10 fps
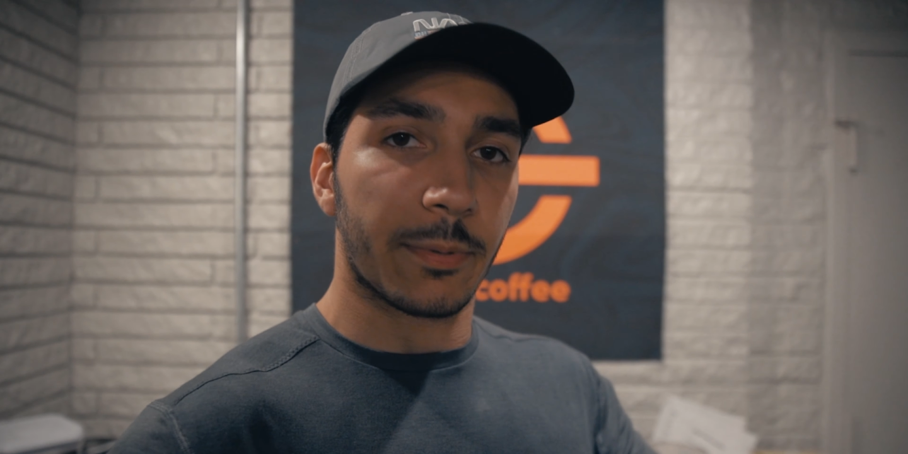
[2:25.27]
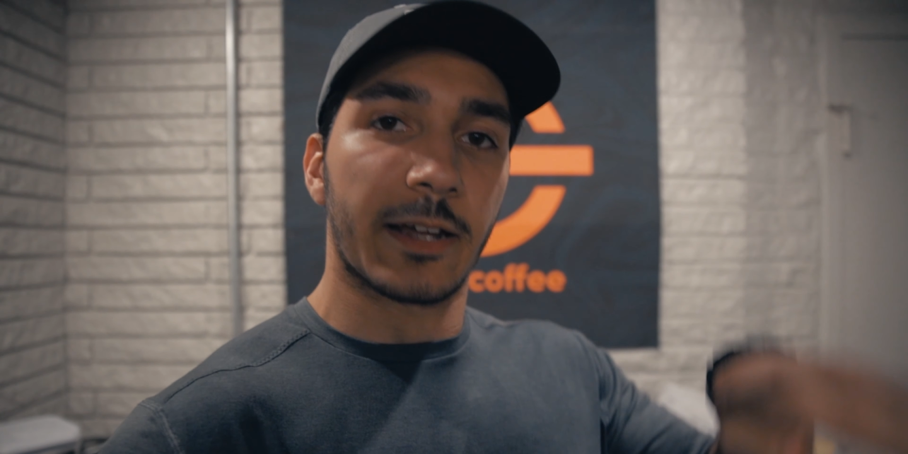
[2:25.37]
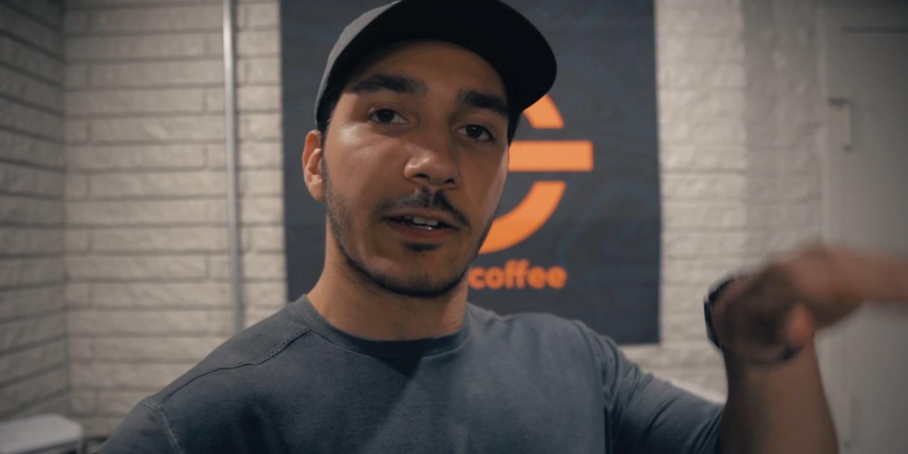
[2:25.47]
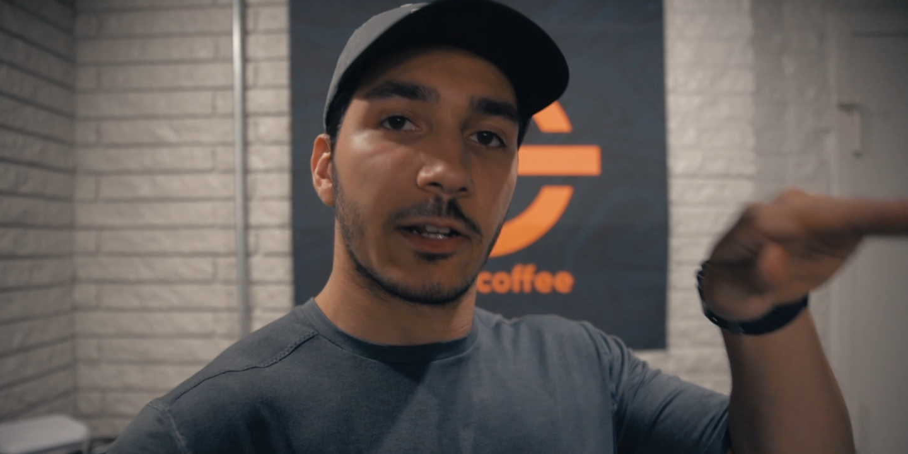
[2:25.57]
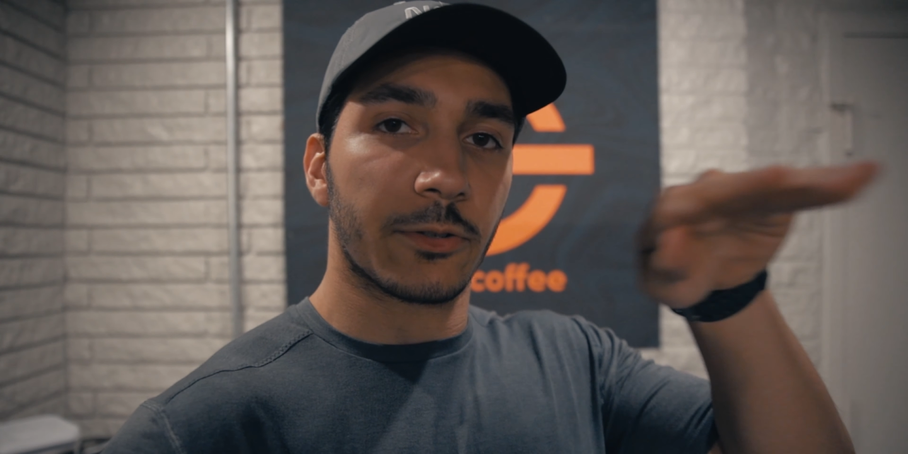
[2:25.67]
But
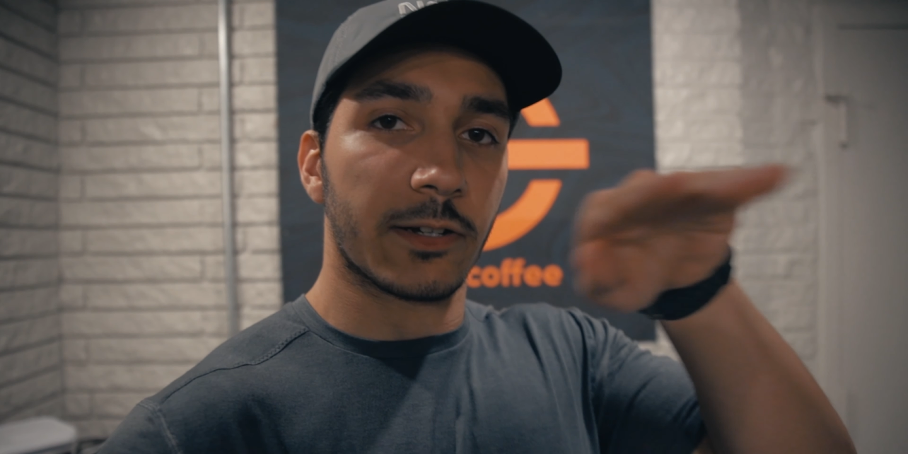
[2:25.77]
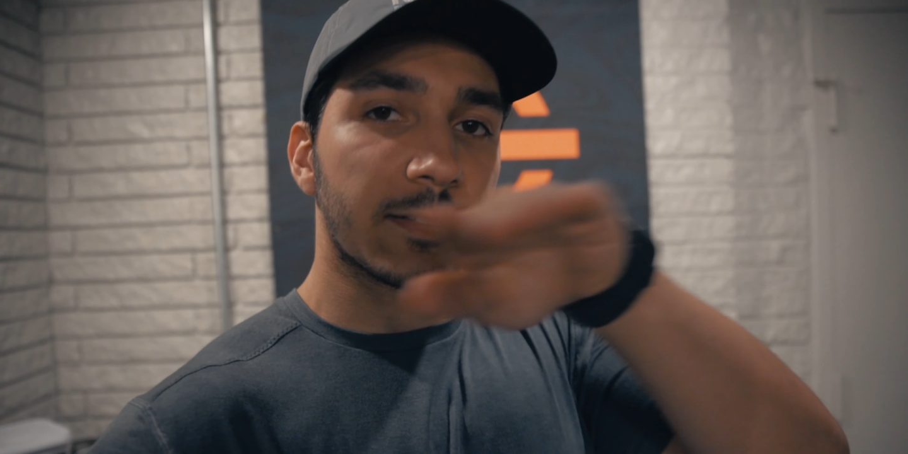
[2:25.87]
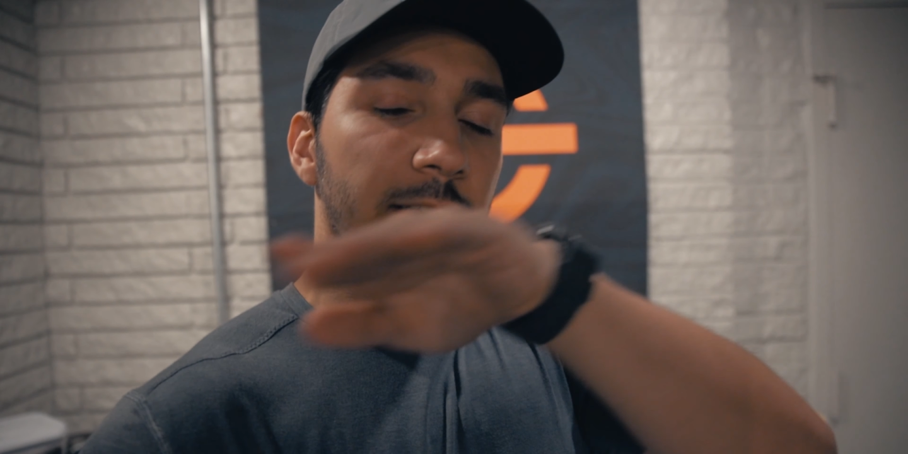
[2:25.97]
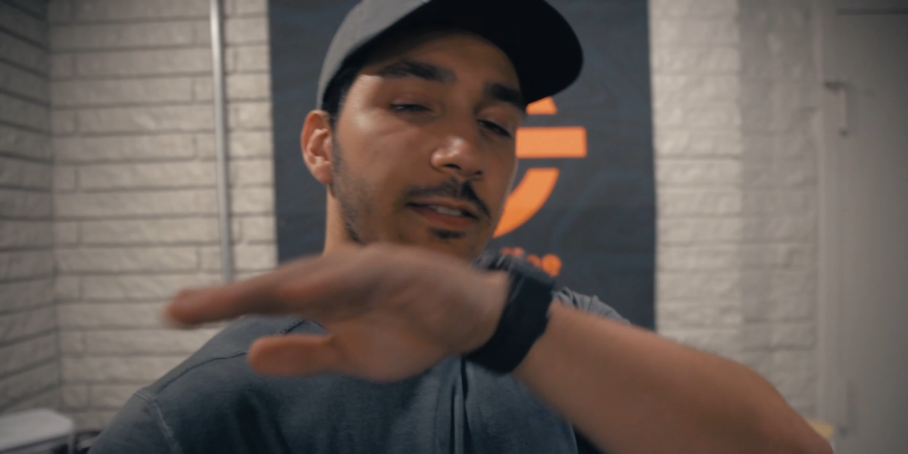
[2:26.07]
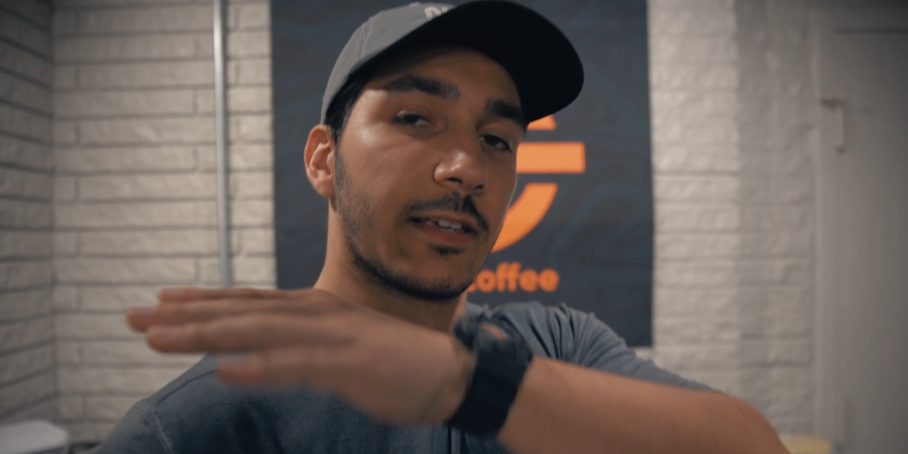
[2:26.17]
I need to cross
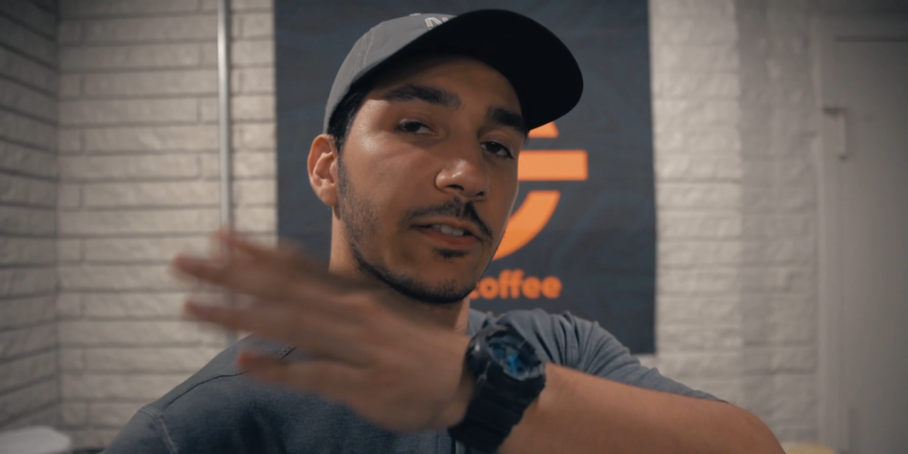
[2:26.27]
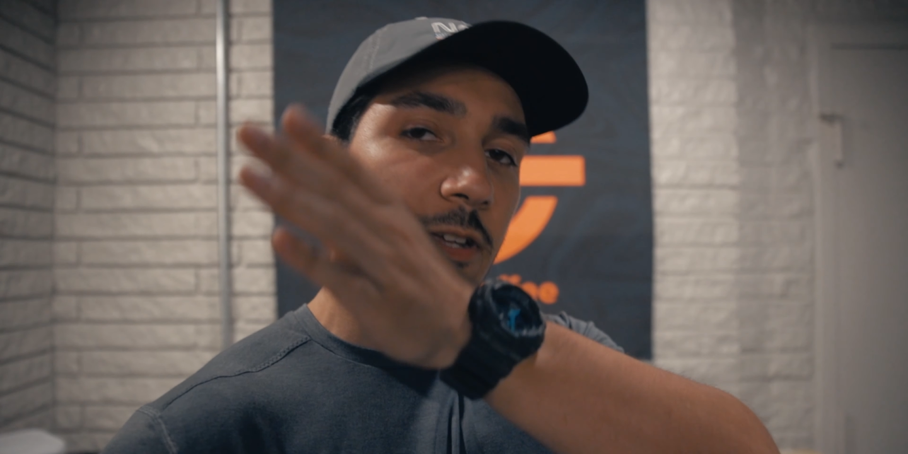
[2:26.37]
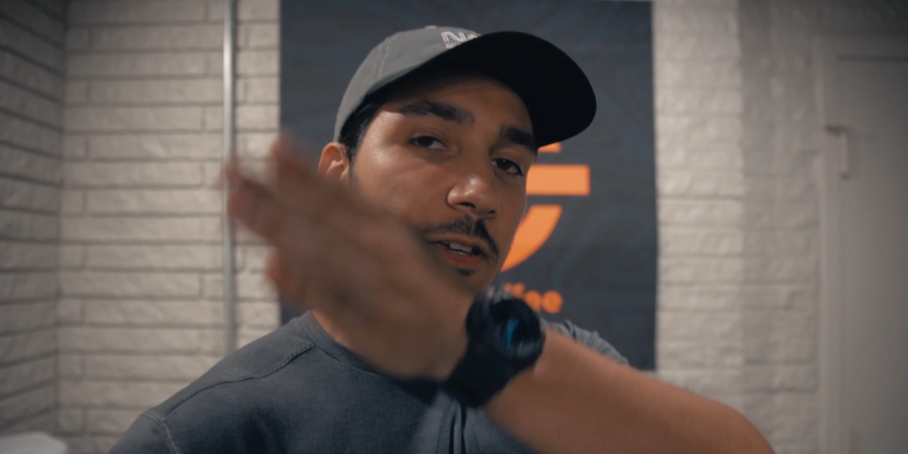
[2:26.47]
that T. So now